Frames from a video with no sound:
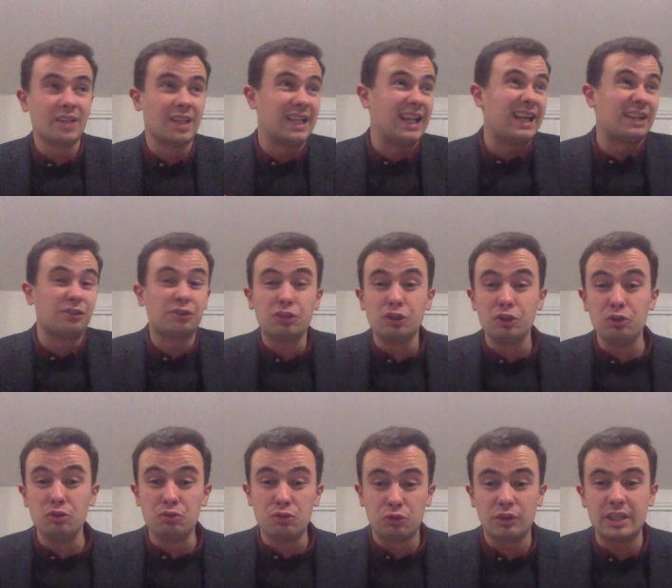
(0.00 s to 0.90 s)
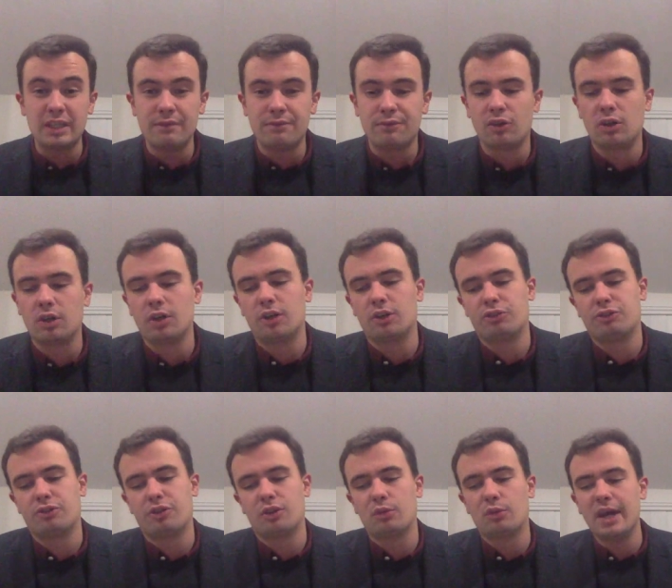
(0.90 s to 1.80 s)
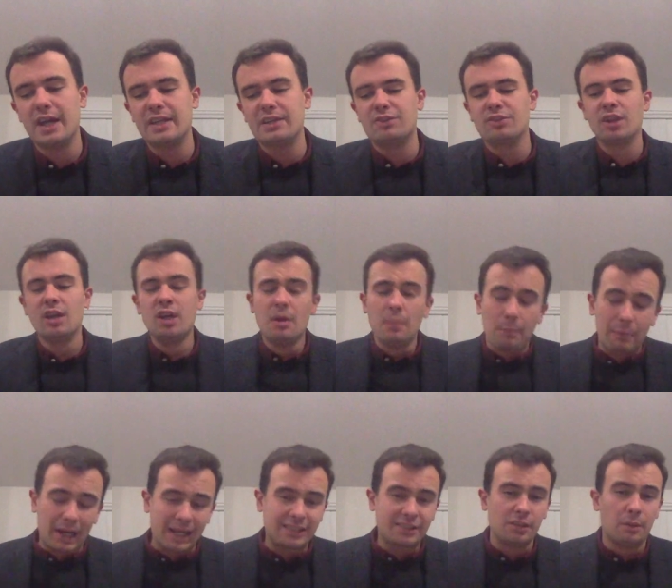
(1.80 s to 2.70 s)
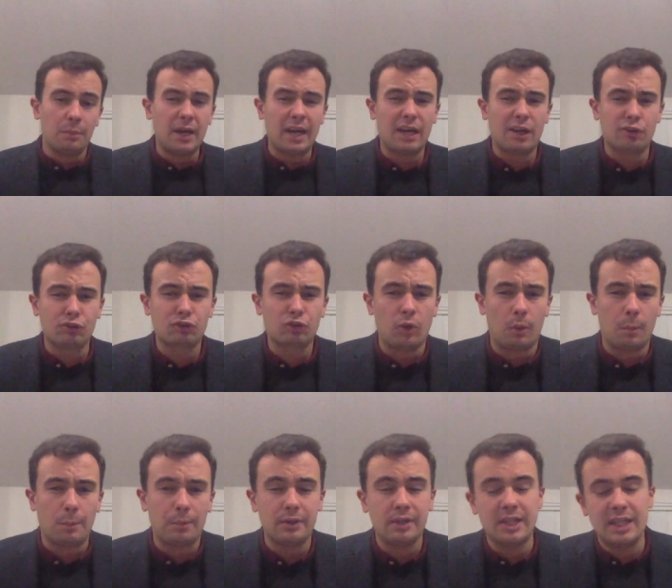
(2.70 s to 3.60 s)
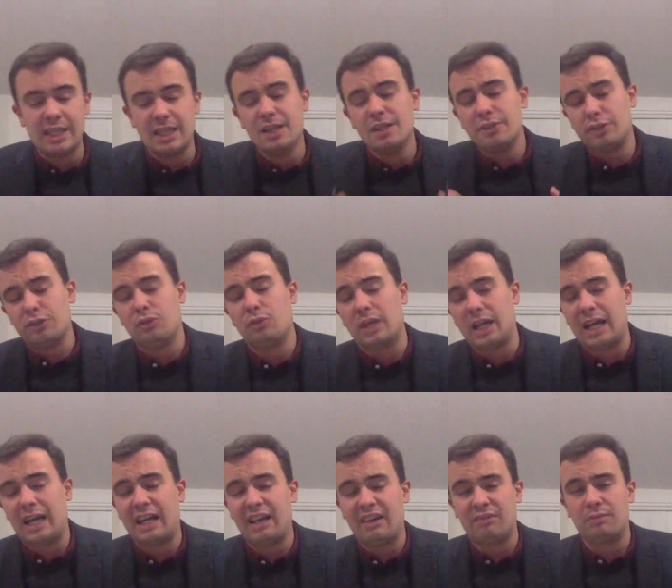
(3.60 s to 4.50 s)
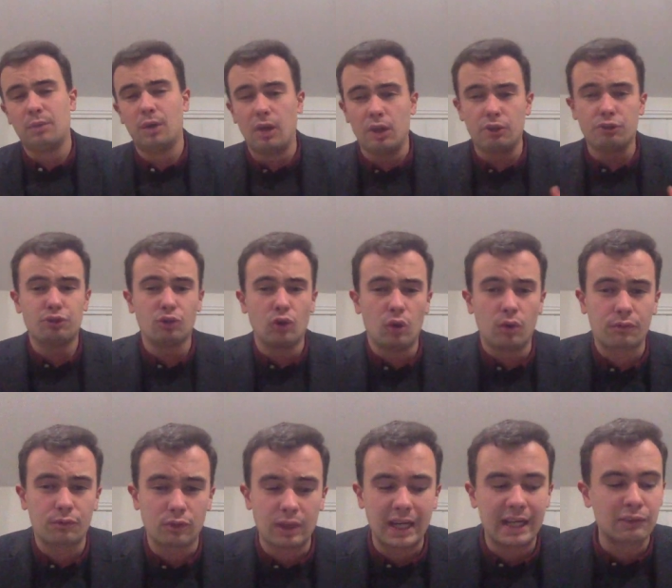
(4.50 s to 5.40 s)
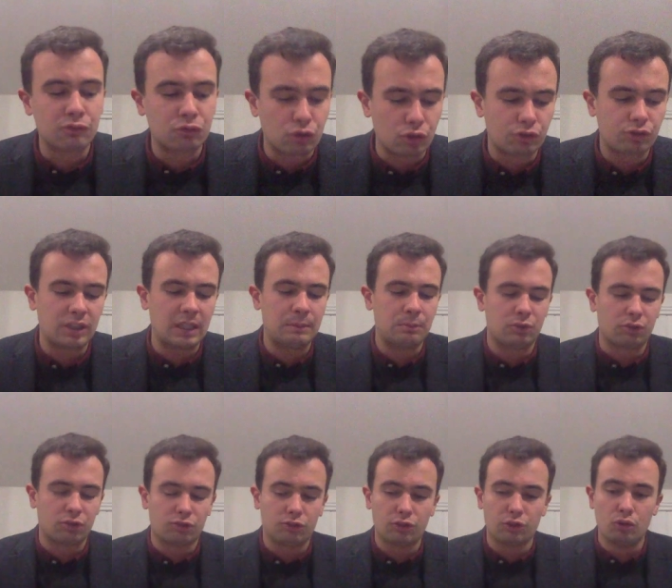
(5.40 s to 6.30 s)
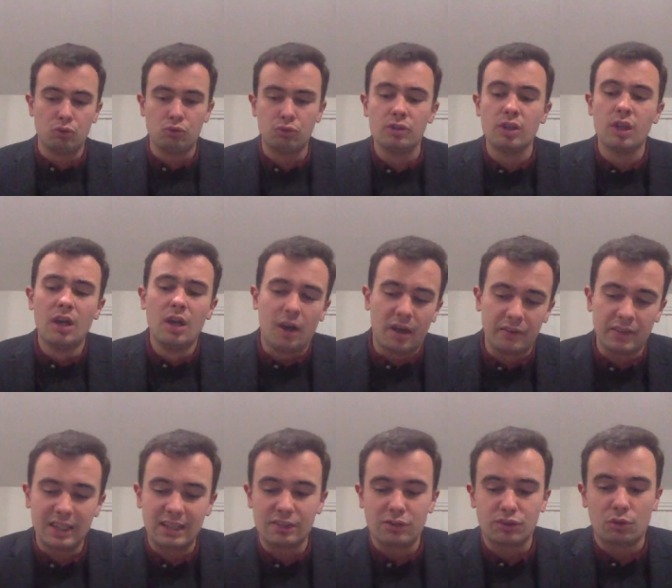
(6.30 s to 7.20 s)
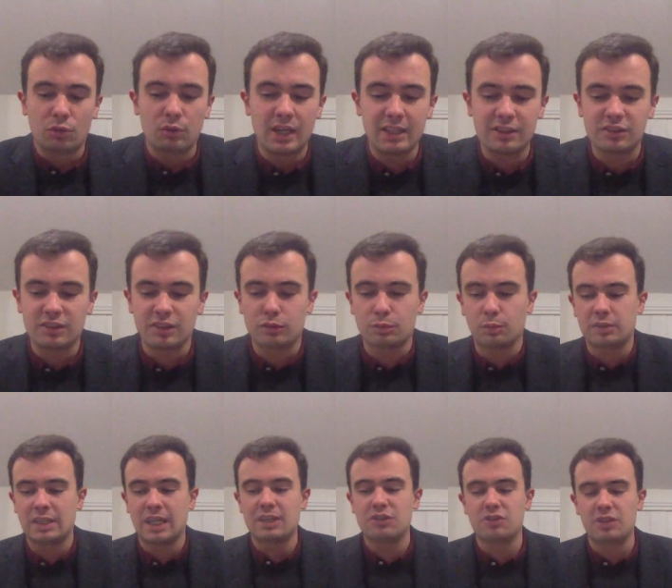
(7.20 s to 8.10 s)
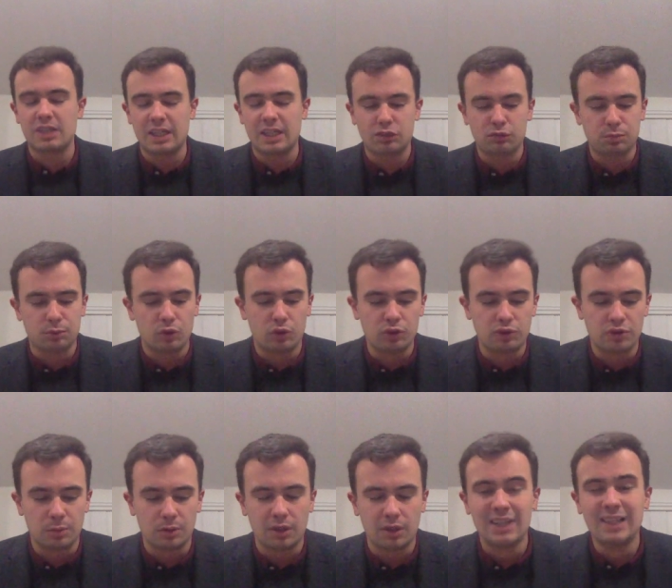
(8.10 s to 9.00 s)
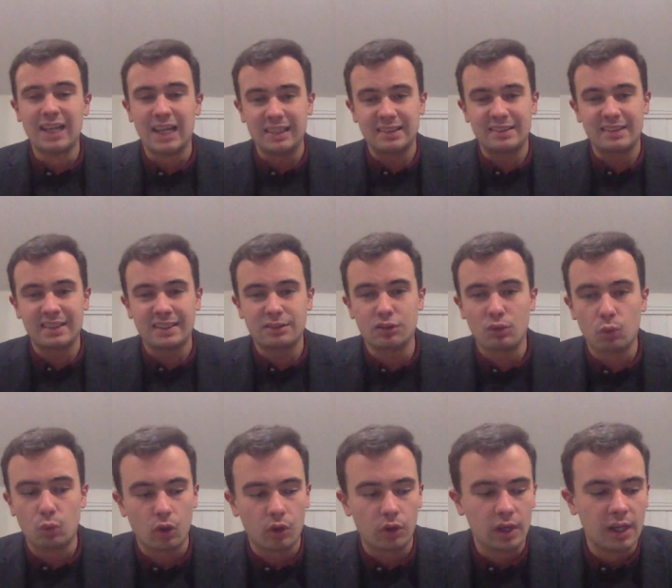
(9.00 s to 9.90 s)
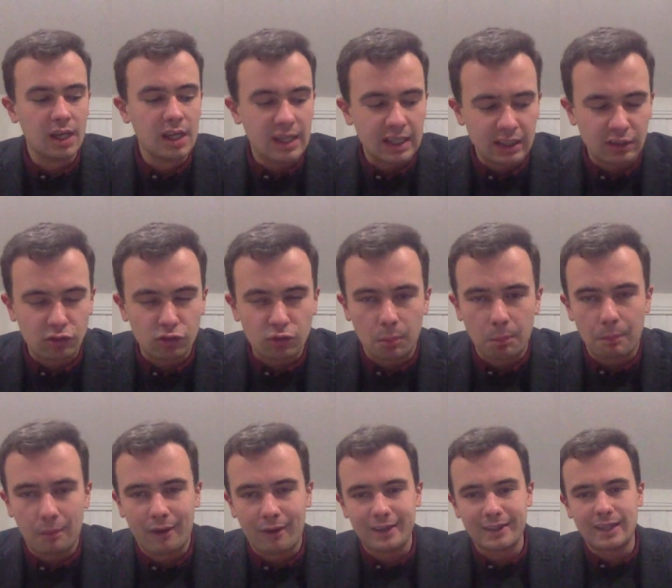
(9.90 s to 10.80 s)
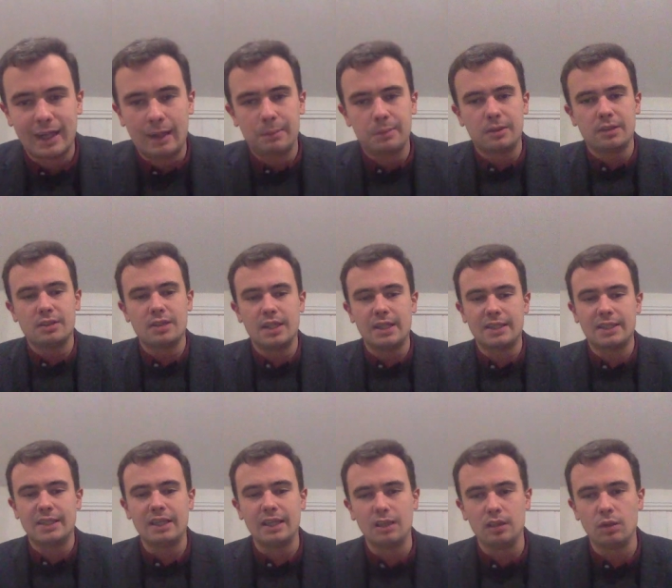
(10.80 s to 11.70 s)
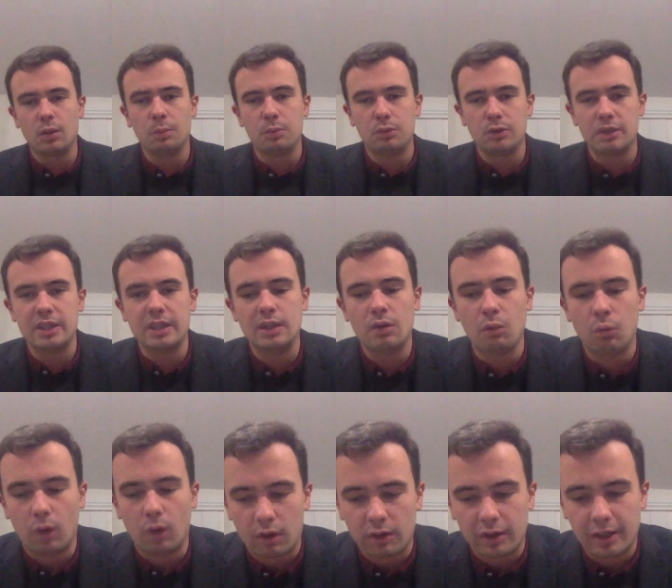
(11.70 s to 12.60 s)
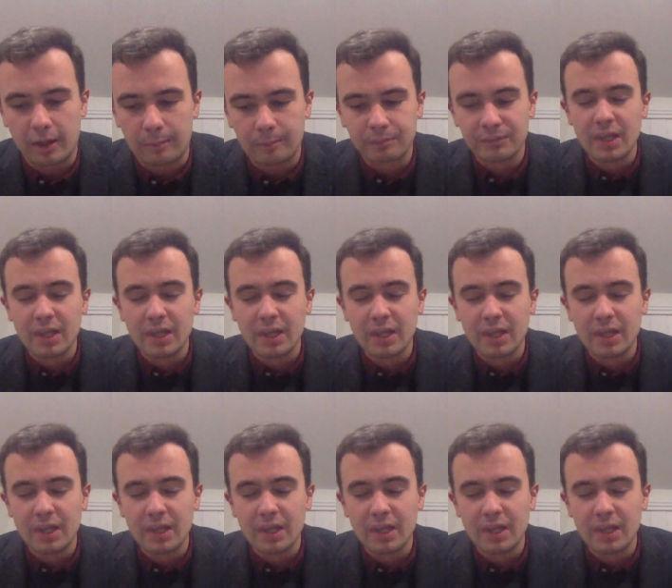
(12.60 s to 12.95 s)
last two, three furlongs of the race. Back to Mare's company, two and a half miles, soft ground, does seem to suit. I think it's a race that's potentially exploitable, and 6 to 1 is my nap of the day, Kilbree Warrior.